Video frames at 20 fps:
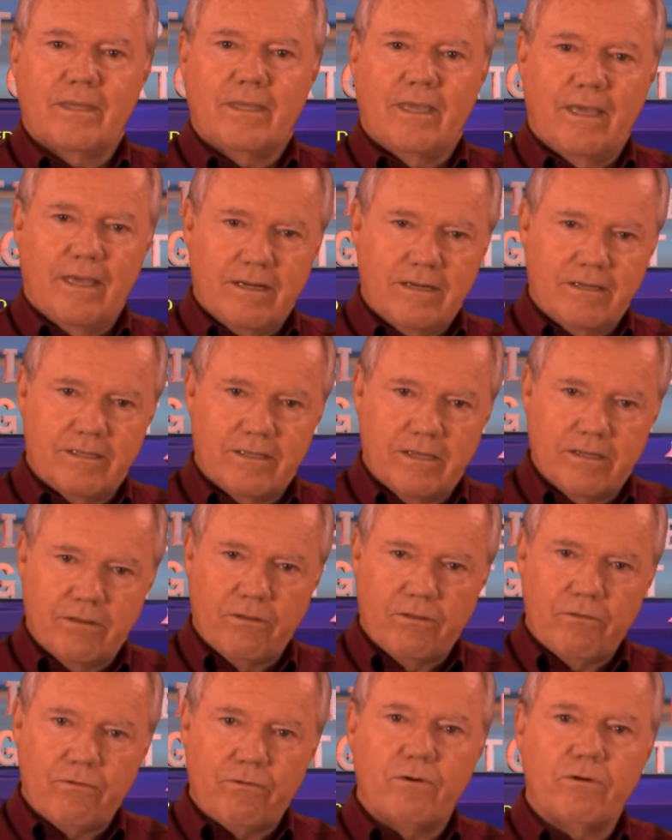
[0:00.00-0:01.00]
and it's at
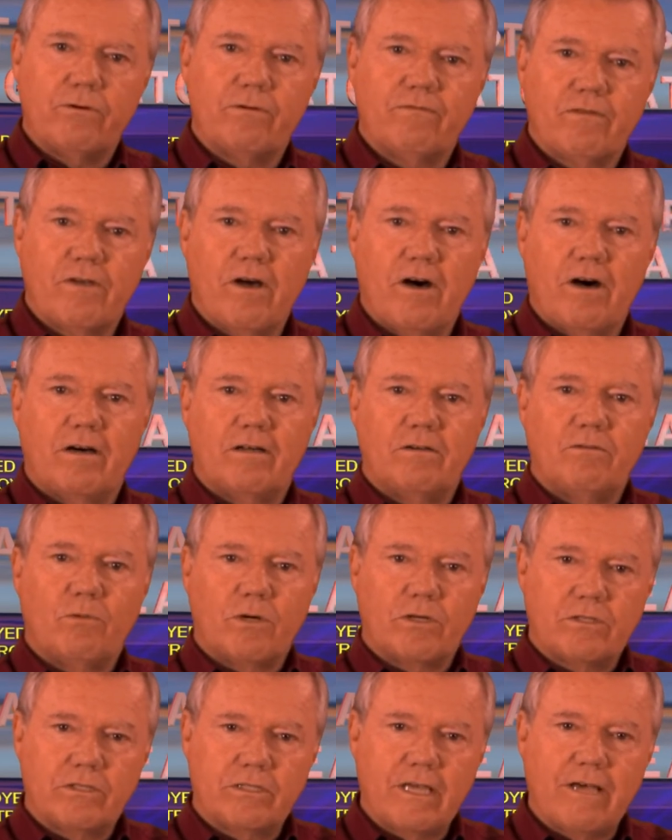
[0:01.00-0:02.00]
the throne of God,
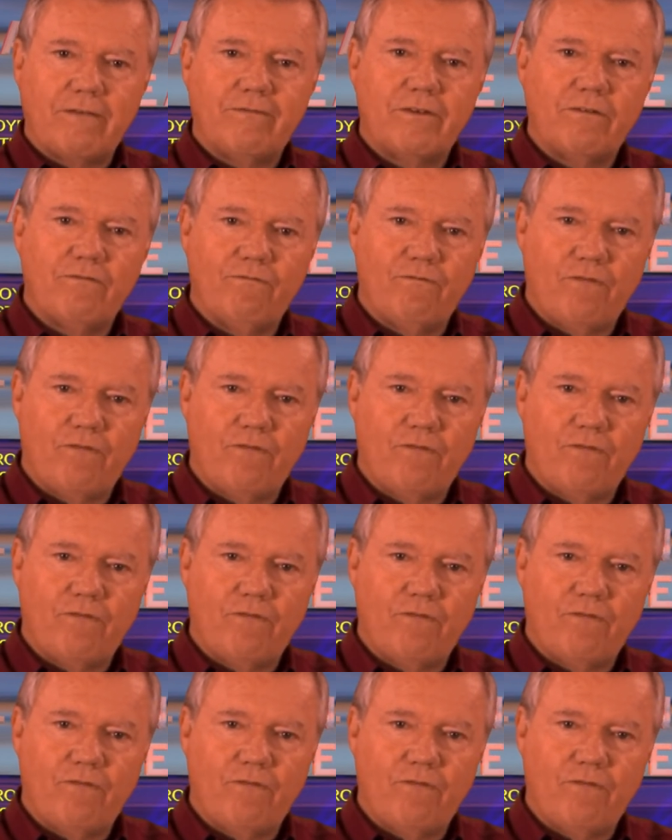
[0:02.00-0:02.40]
where 7